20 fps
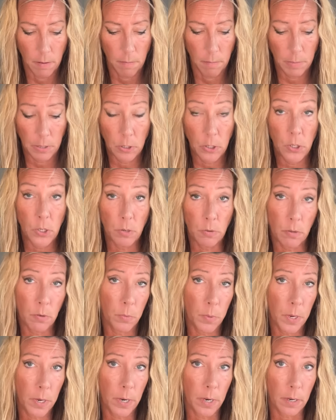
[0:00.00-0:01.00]
But do the
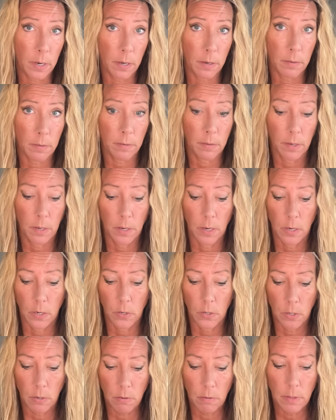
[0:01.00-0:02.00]
work.
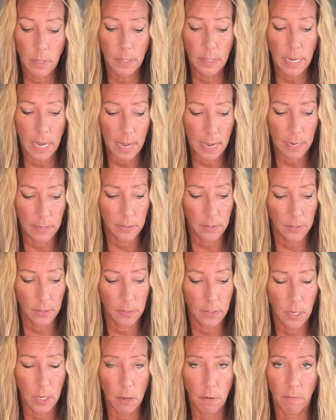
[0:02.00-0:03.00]
Do the tasks
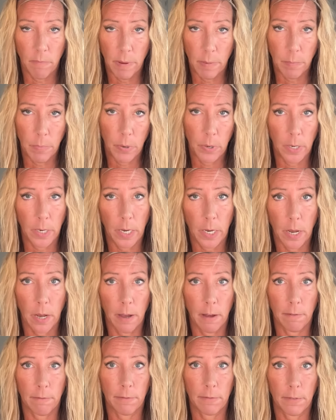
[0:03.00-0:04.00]
that you've been putting
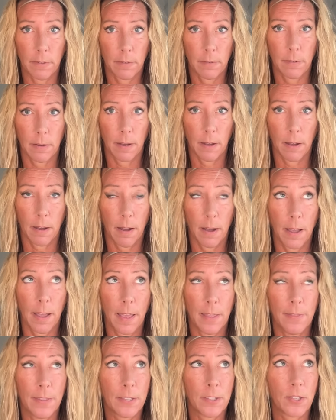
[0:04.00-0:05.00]
off.
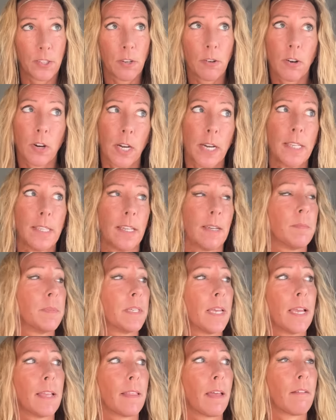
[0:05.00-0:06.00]
And that's so crazy I'm
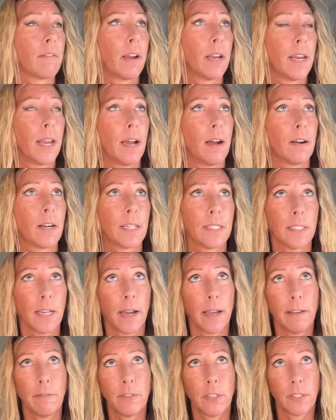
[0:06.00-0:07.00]
saying that right now, because
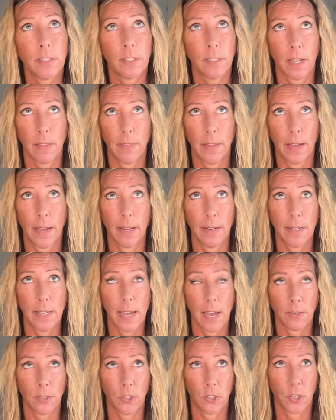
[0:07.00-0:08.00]
I have just done that
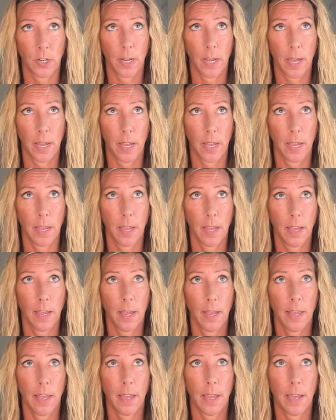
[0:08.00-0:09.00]
yesterday
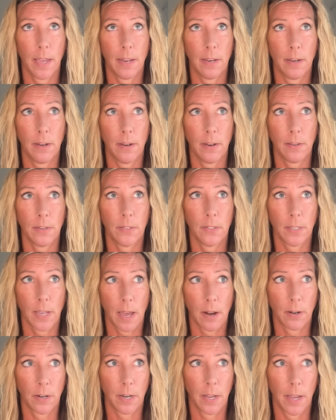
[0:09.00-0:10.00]
and
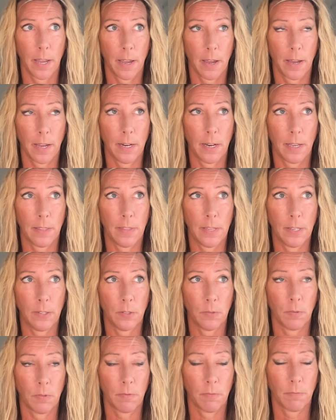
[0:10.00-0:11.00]
Saturday. I had
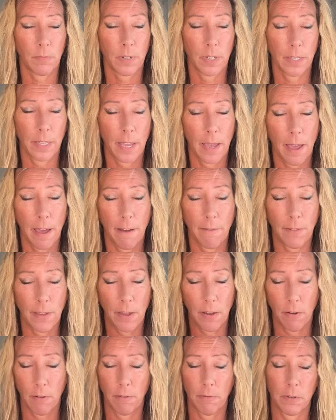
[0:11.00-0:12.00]
these really
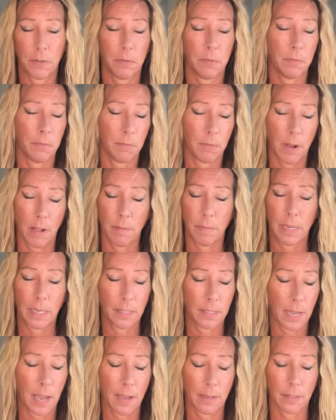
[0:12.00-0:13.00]
heavy, overwhelming
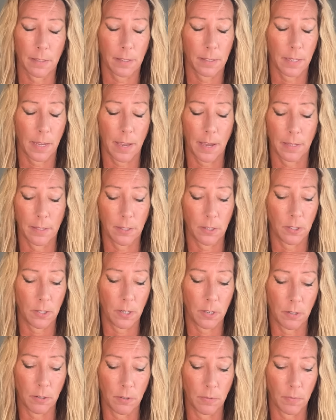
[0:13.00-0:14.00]
tasks I had to
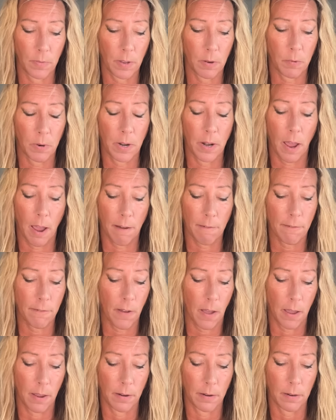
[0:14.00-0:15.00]
do that were not
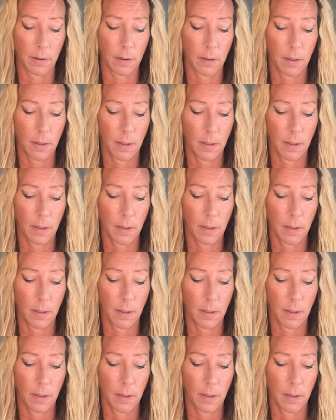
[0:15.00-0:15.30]
fun.